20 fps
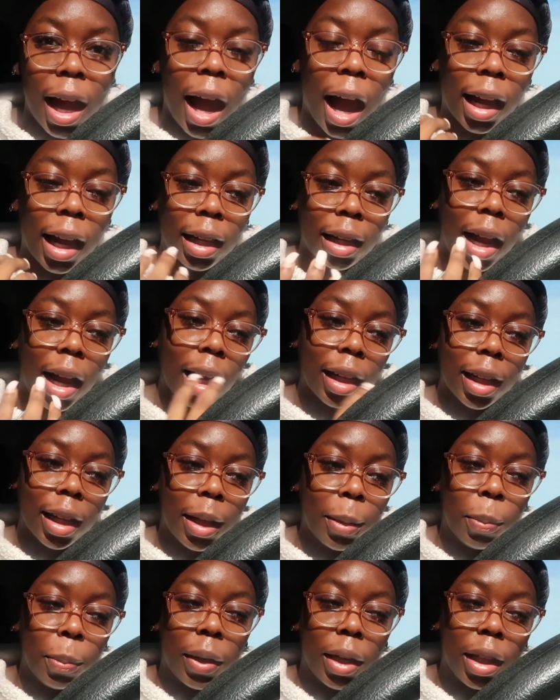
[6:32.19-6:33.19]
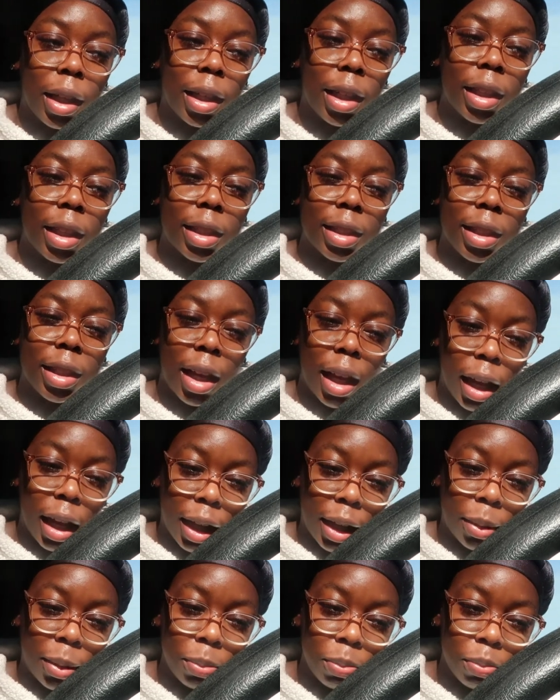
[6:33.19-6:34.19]
I cannot keep it the
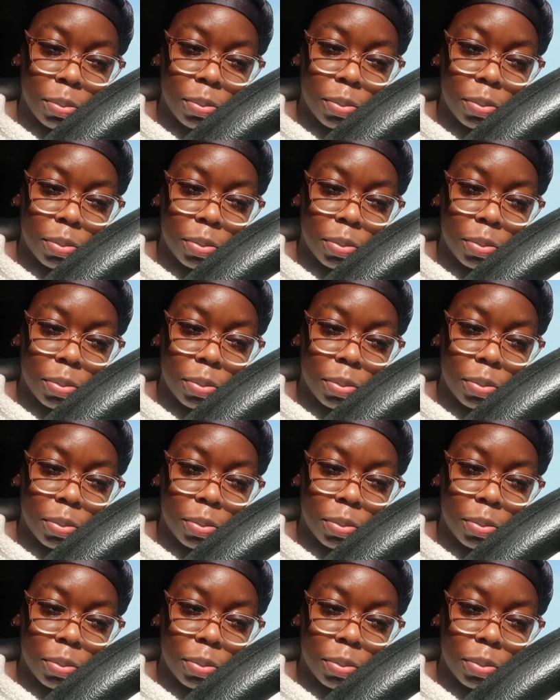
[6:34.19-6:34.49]
same